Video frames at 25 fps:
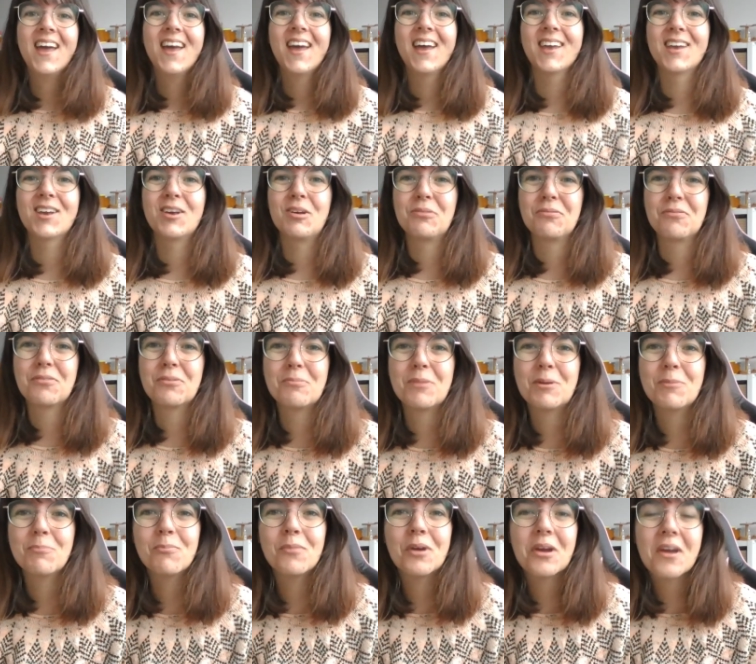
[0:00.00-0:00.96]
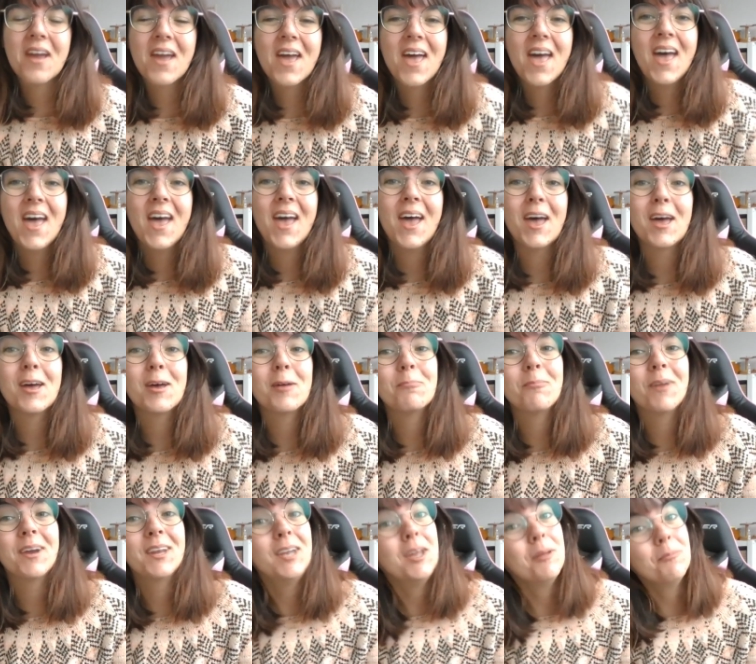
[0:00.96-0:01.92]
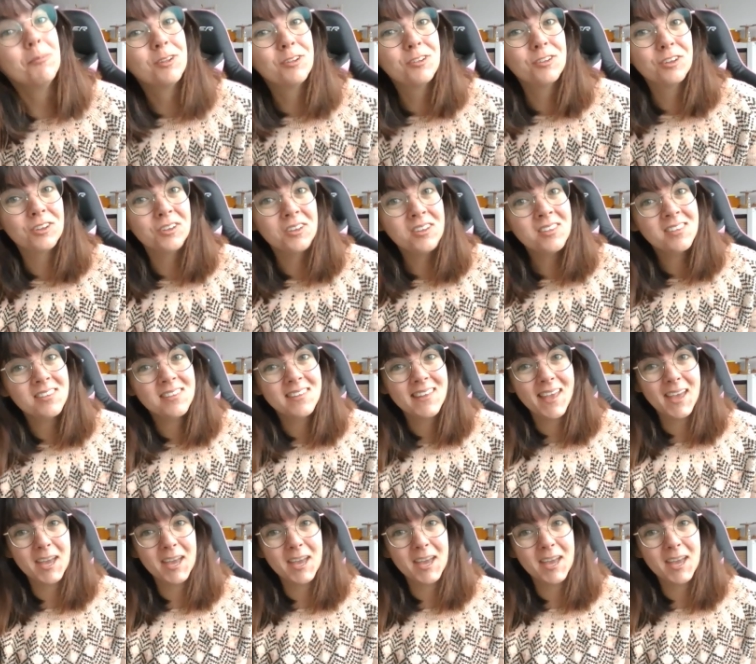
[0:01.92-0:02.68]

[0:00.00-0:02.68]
I can't remember. My name is Rut,